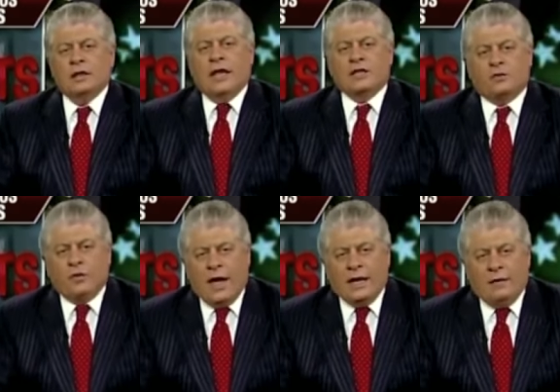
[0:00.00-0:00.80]
Last
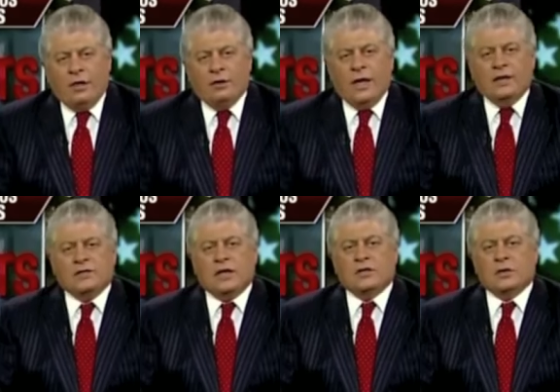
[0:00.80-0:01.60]
Friday, the United
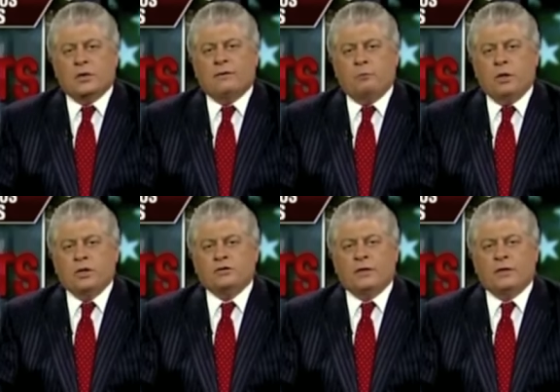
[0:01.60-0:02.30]
States Court of Appeals